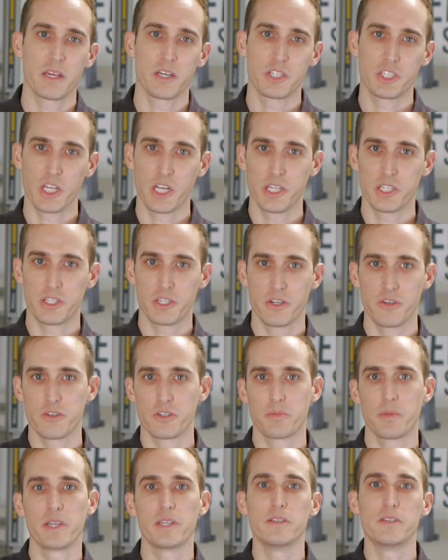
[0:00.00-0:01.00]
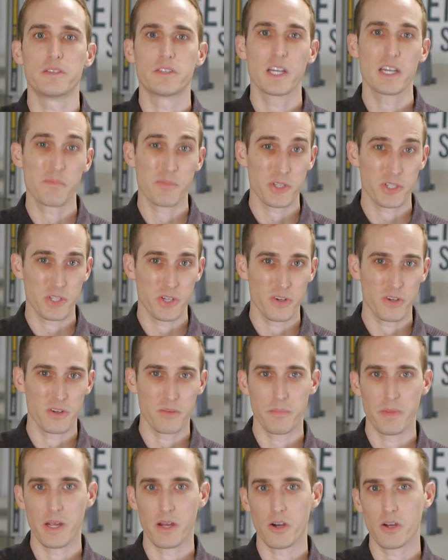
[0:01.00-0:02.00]
a change to your space's temperature
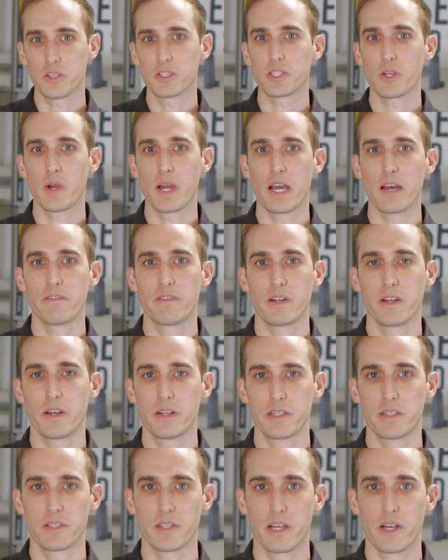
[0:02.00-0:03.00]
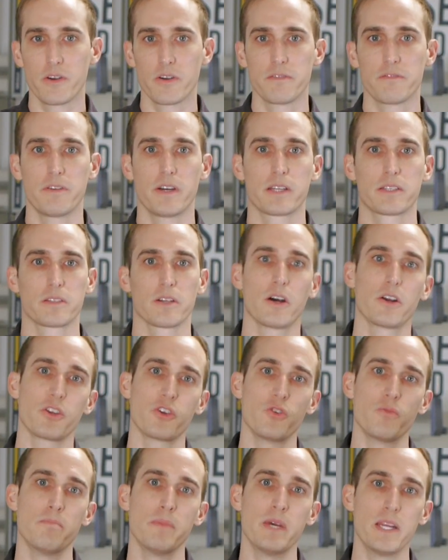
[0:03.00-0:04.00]
may also have an undesired effect on
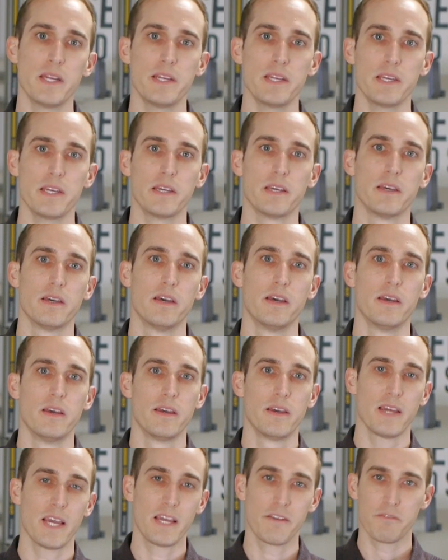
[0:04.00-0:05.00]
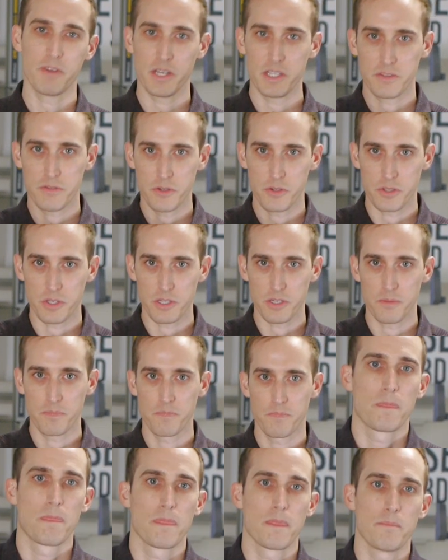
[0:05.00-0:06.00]
humidity, and vice versa.
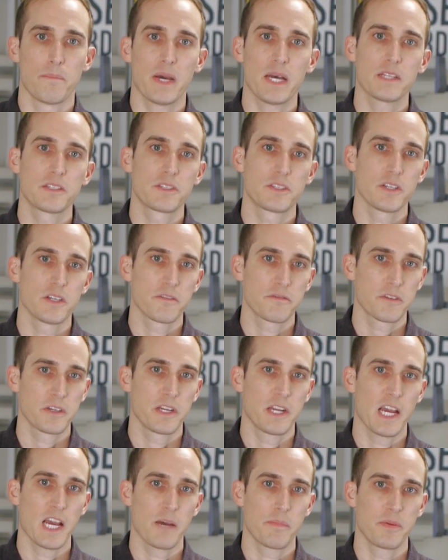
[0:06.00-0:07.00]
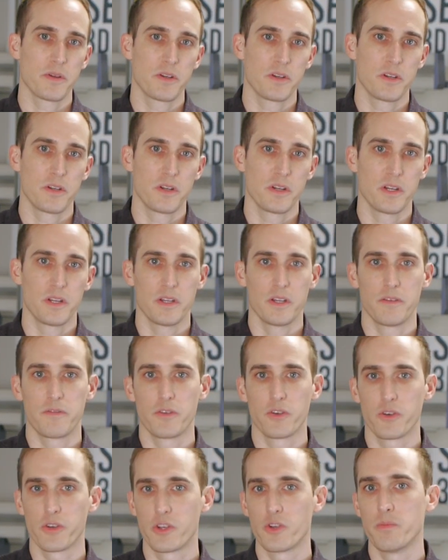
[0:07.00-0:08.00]
Bad stuff can happen if
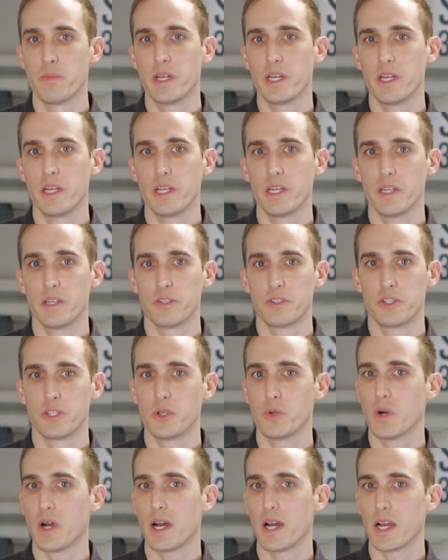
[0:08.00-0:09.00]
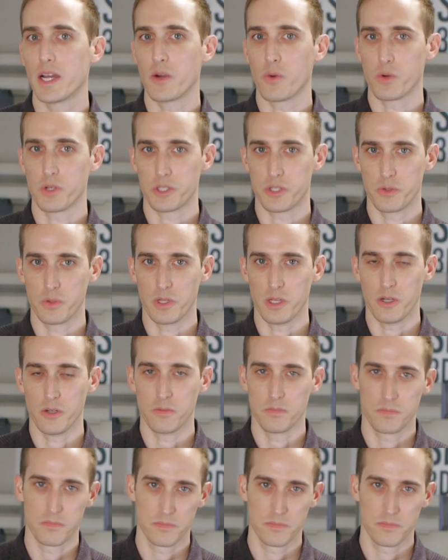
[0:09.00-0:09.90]
your humidity is too high or too low.